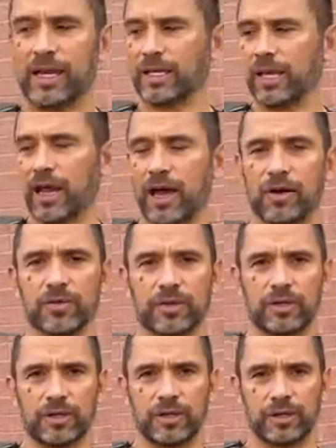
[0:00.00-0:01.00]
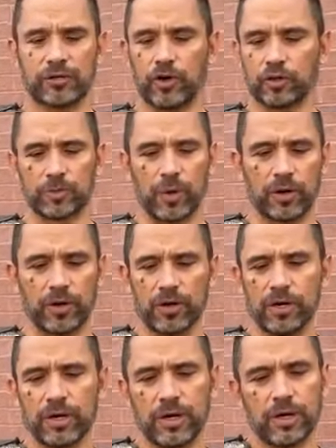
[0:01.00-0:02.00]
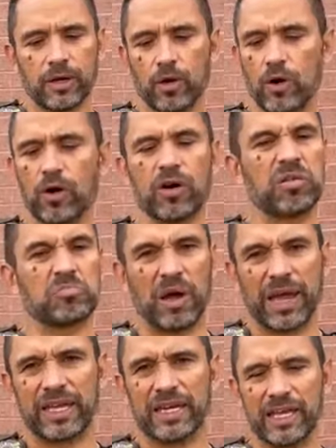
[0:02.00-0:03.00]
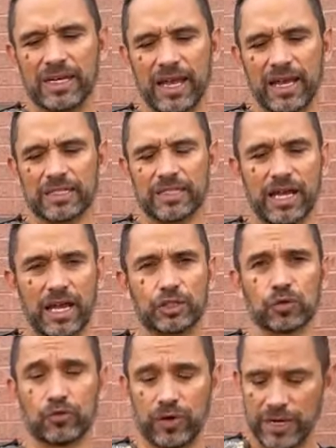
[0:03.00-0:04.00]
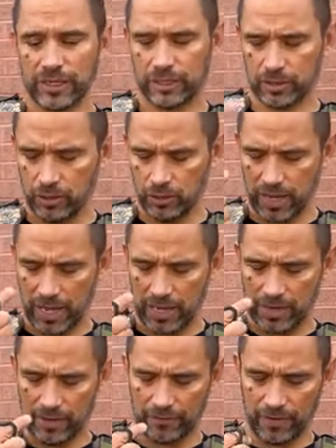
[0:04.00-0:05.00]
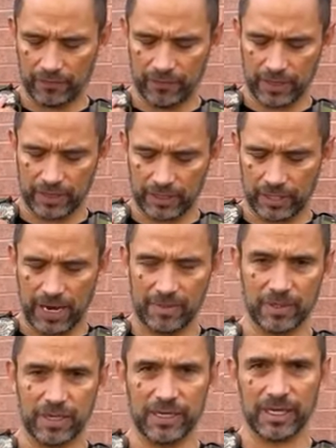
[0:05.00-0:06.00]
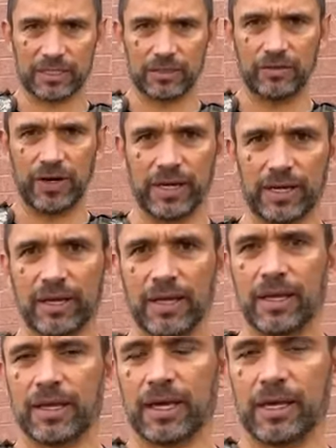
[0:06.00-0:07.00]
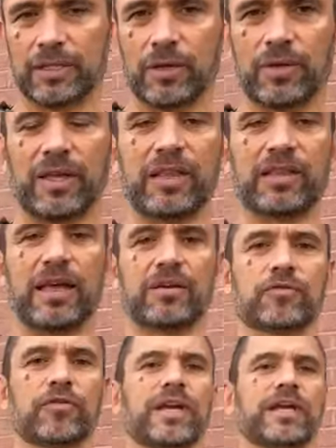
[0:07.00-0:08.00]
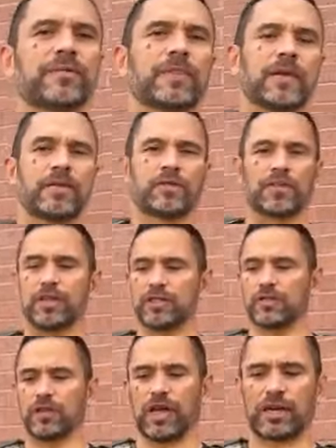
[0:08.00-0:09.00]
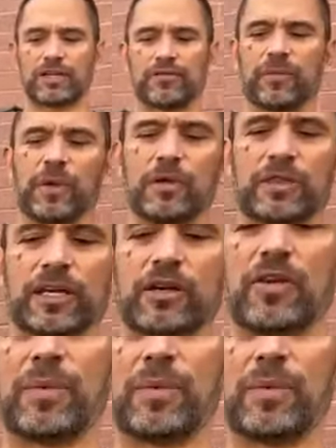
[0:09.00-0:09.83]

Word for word: and get out, gross motor, or I can index the actual ring to do that if I've got the time to index the ring. Okay, so that, that ring, for those of you that aren't familiar with the